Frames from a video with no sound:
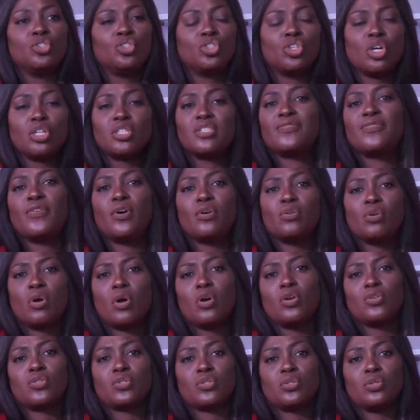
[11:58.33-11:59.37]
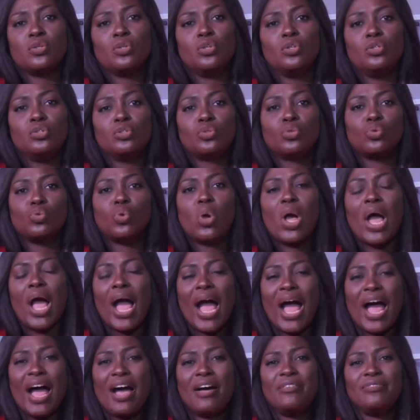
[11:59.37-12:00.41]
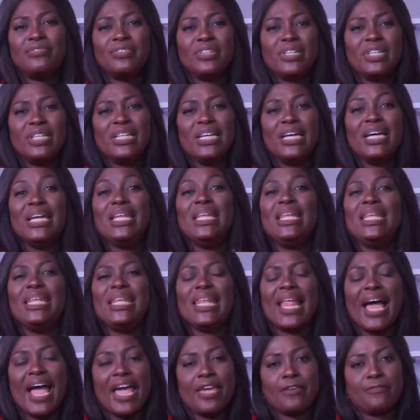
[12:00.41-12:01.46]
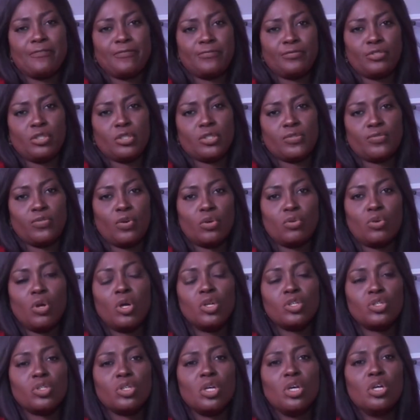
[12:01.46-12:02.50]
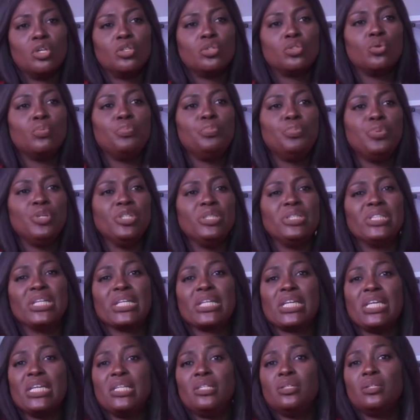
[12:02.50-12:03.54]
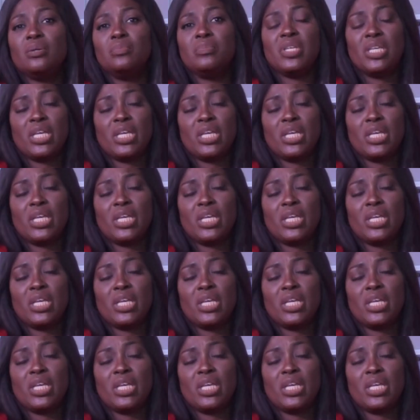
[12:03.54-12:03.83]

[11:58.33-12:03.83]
just for us to have a life, just for us to build a kingdom